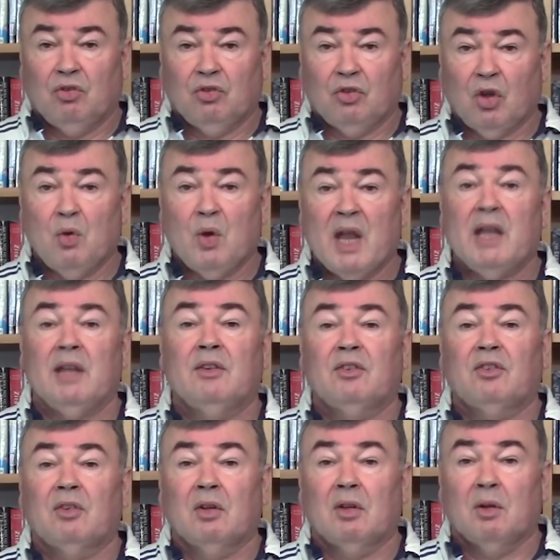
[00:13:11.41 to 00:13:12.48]
2
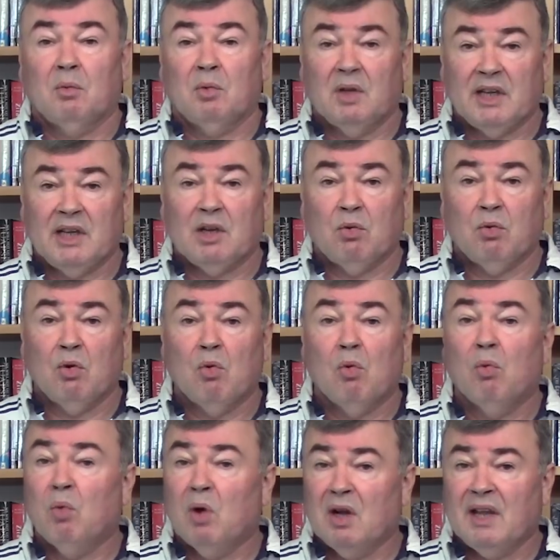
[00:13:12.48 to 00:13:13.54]
hits will equal
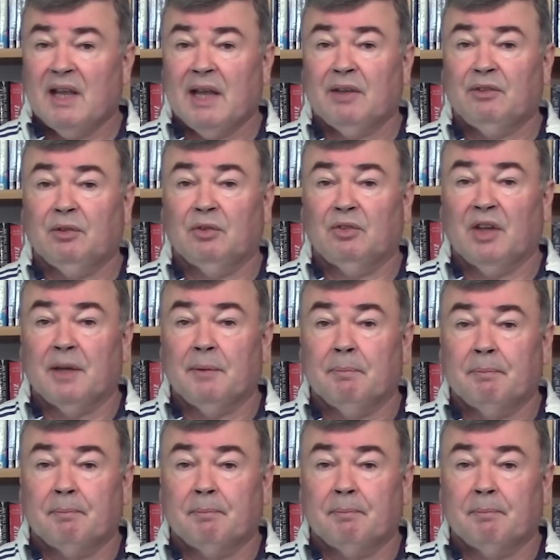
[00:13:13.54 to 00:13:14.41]
1 casualty.